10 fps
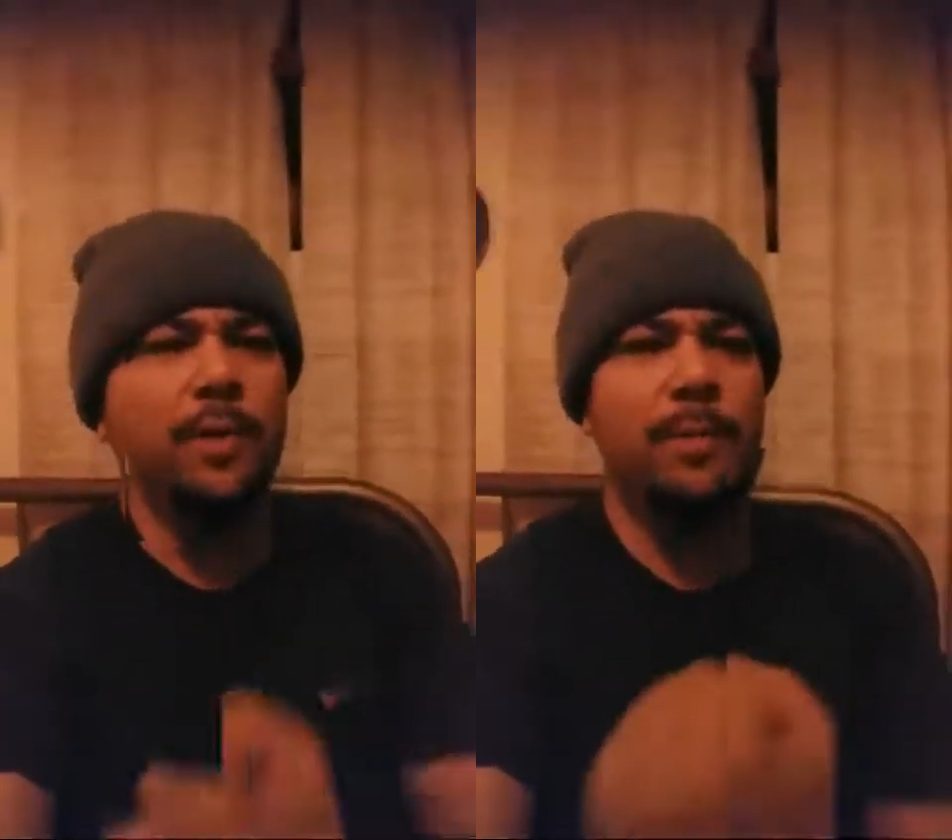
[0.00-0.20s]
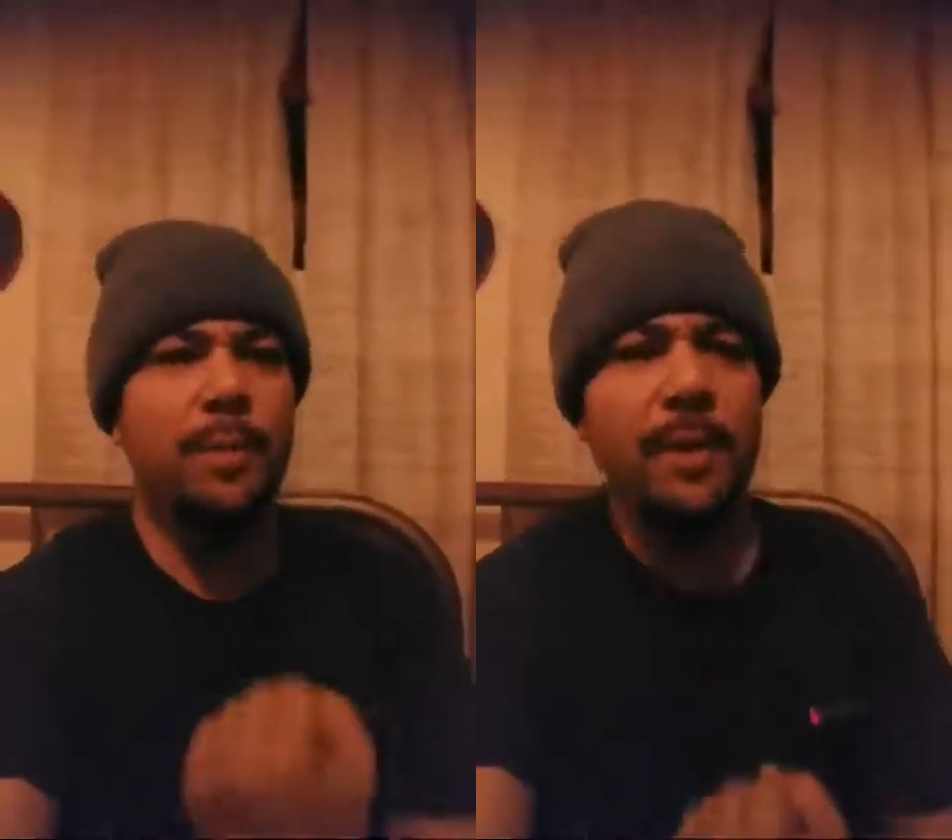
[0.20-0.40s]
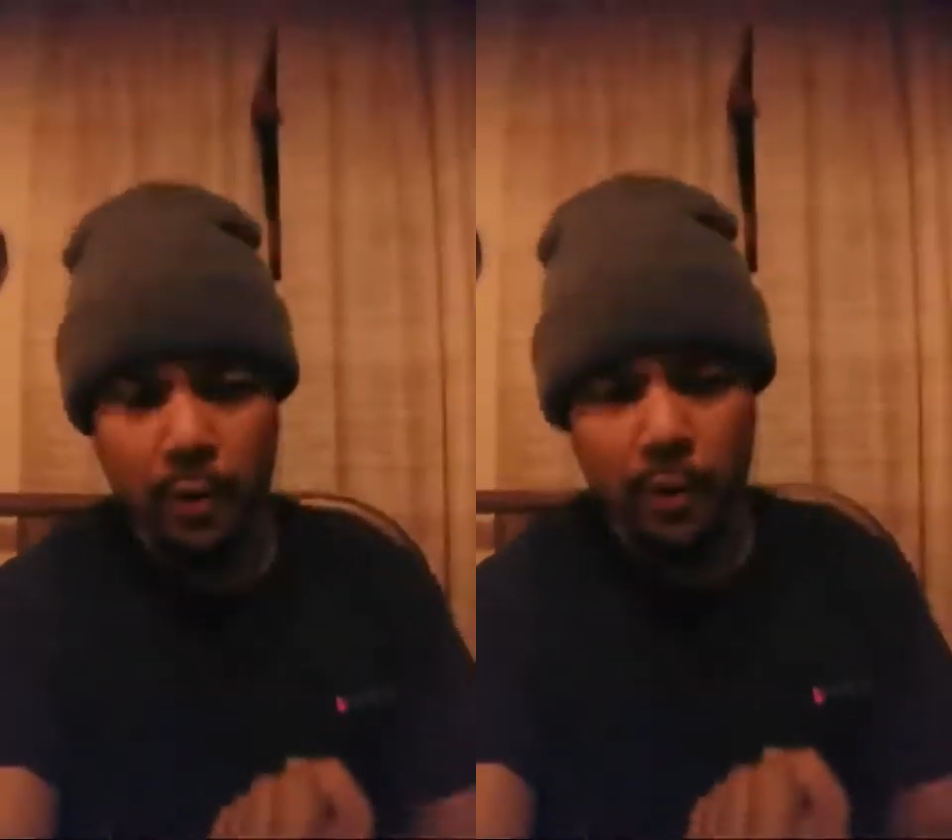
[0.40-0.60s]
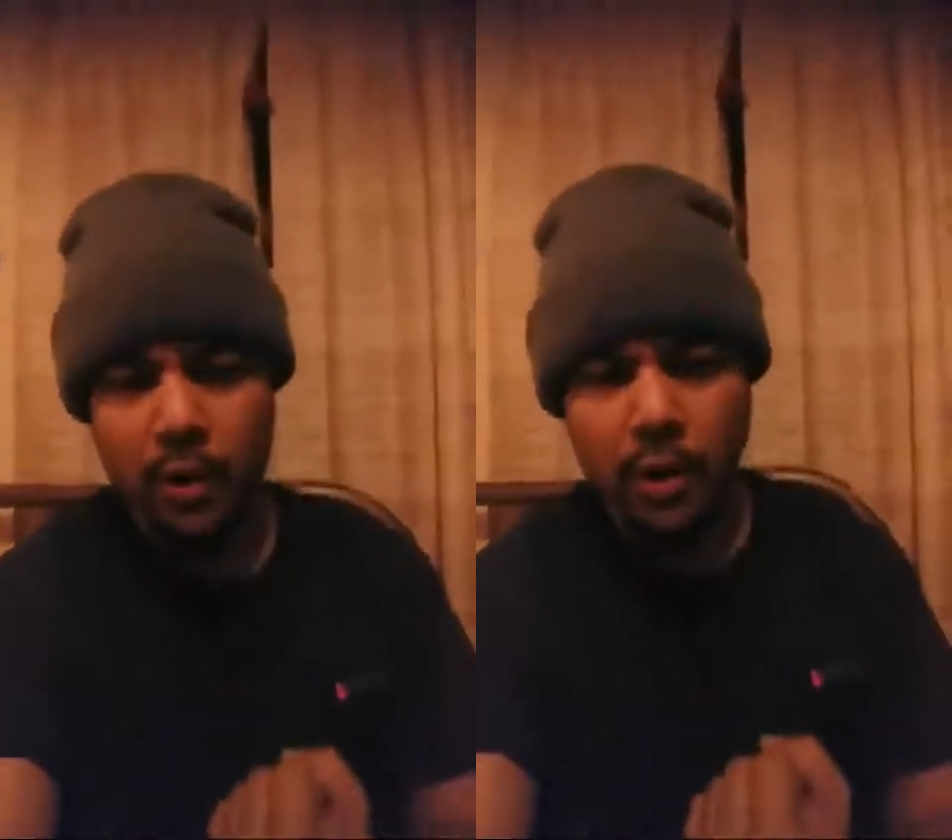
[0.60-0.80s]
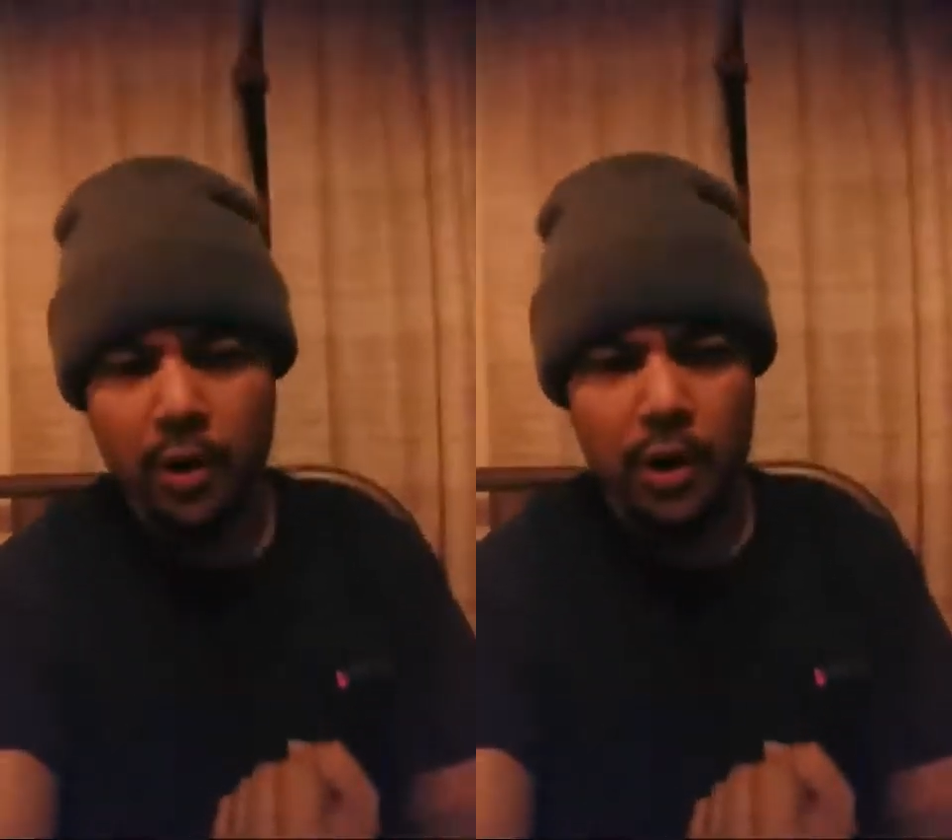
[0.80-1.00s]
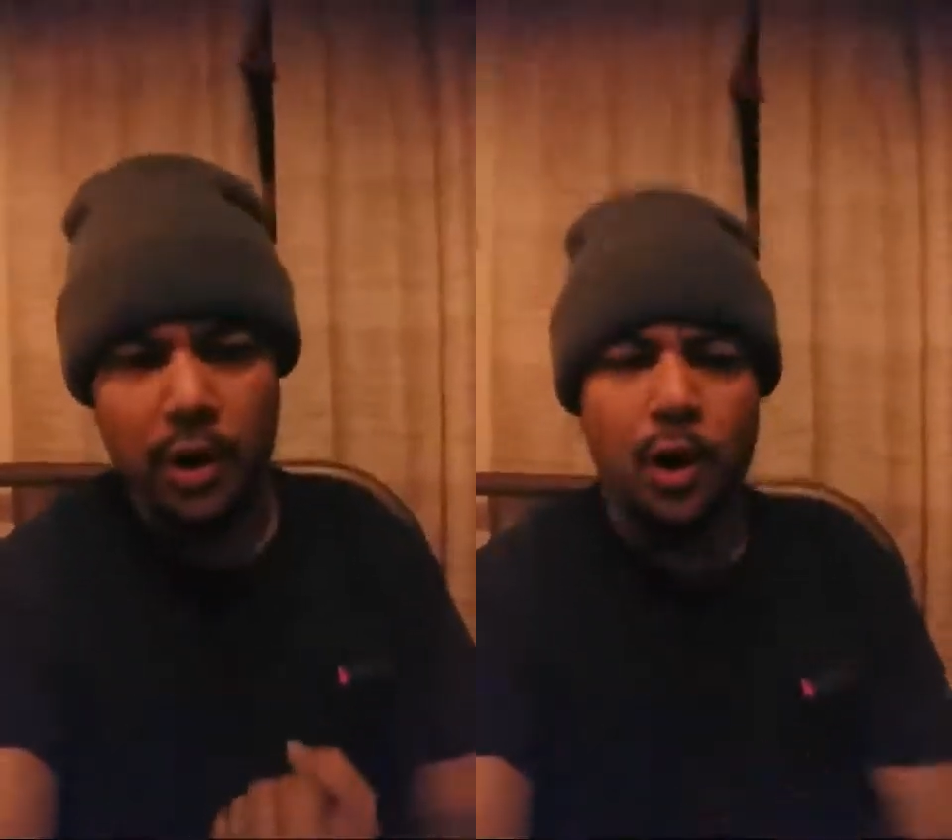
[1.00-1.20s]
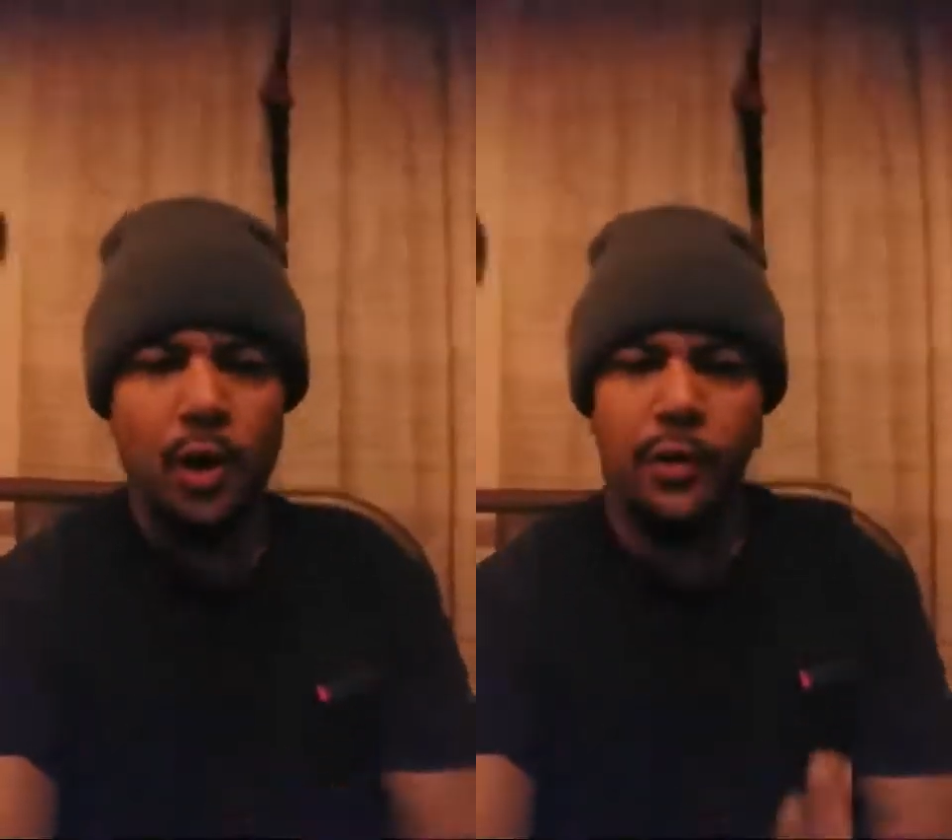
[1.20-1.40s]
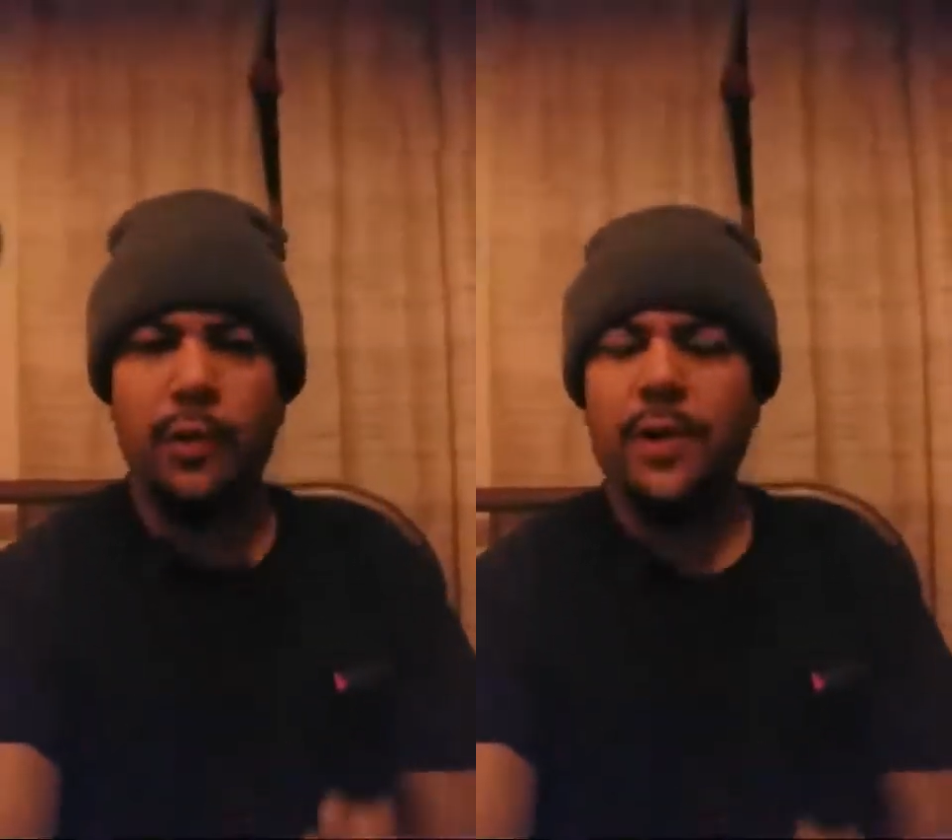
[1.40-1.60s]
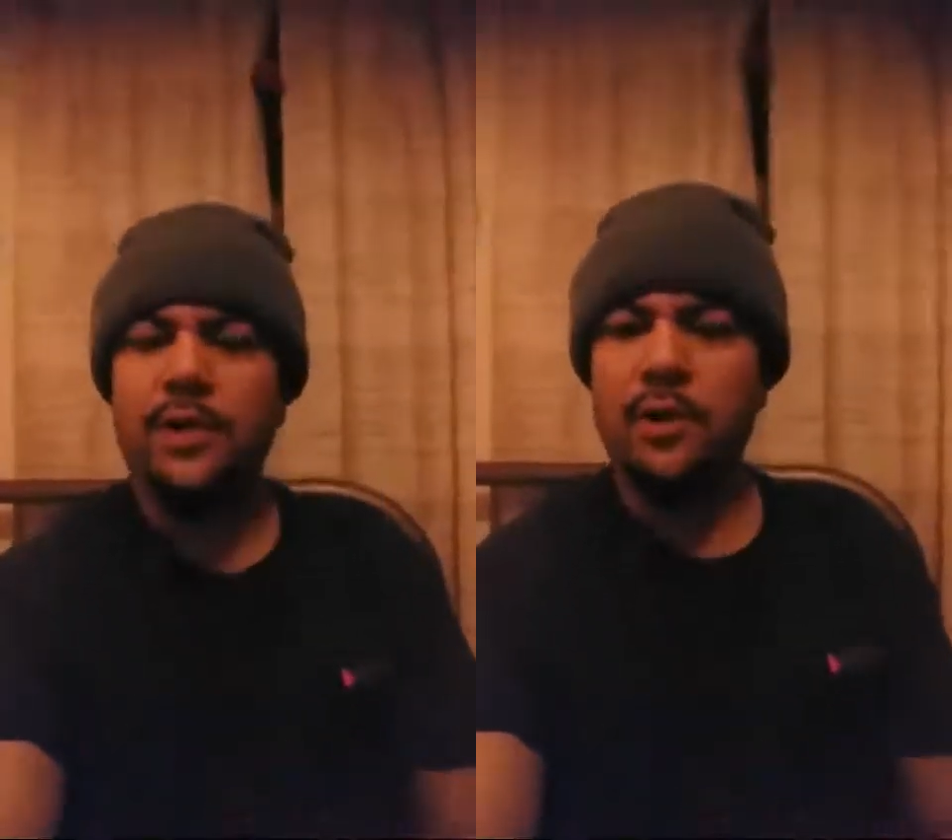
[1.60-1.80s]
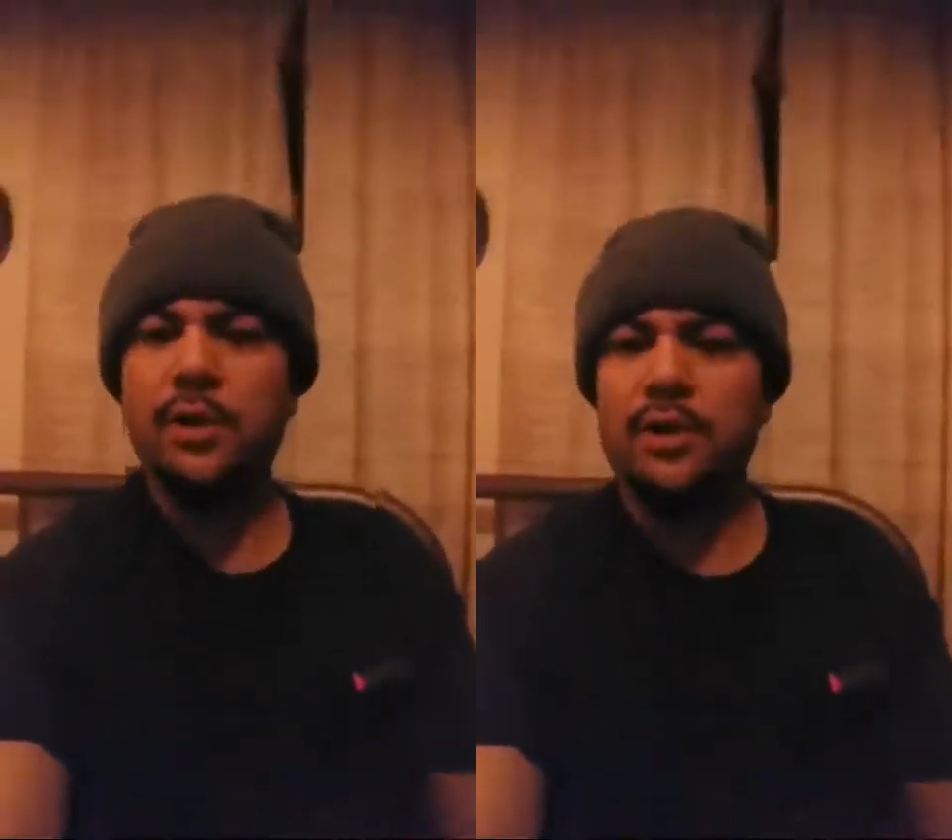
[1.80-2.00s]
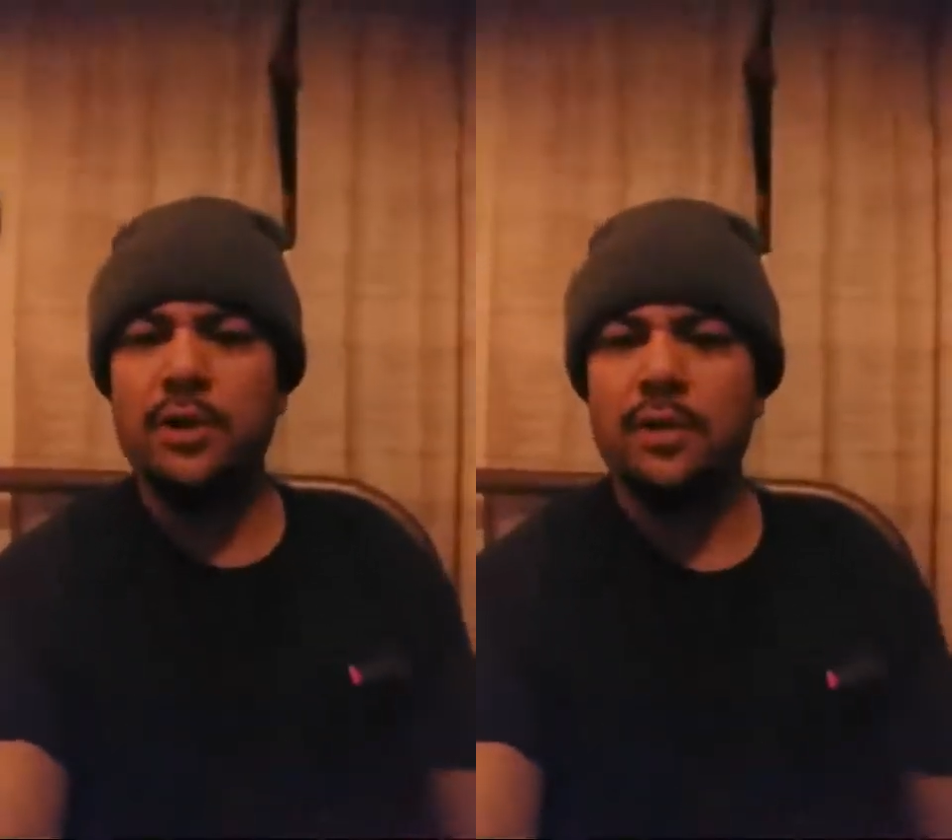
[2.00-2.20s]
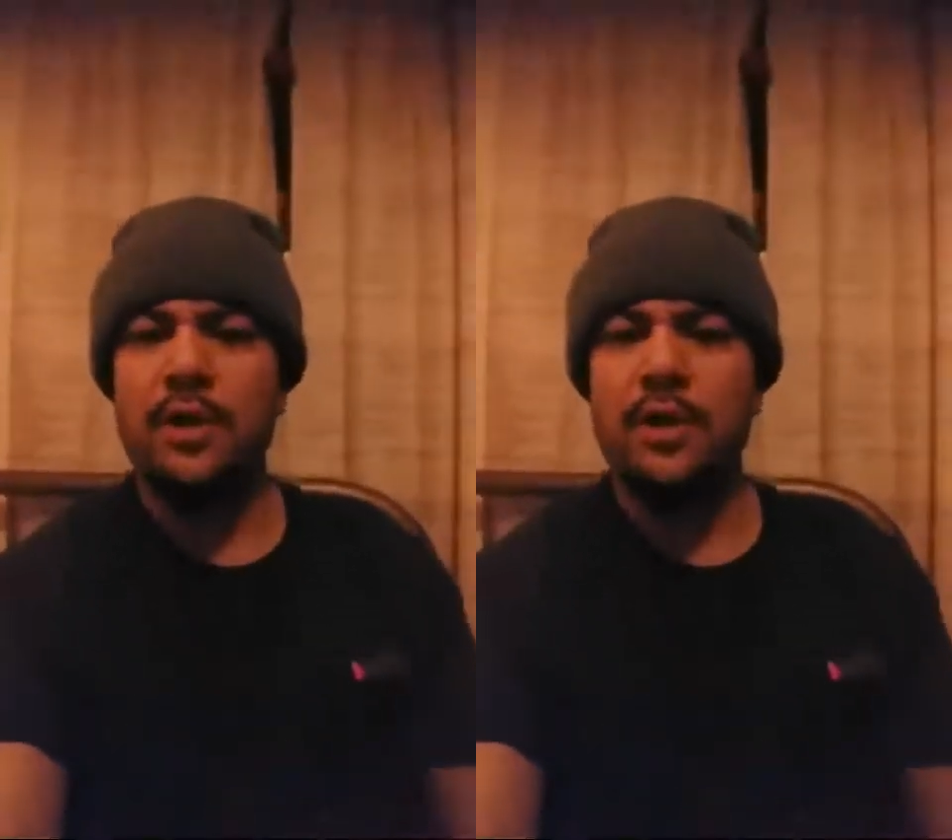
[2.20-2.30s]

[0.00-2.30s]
people own the resources.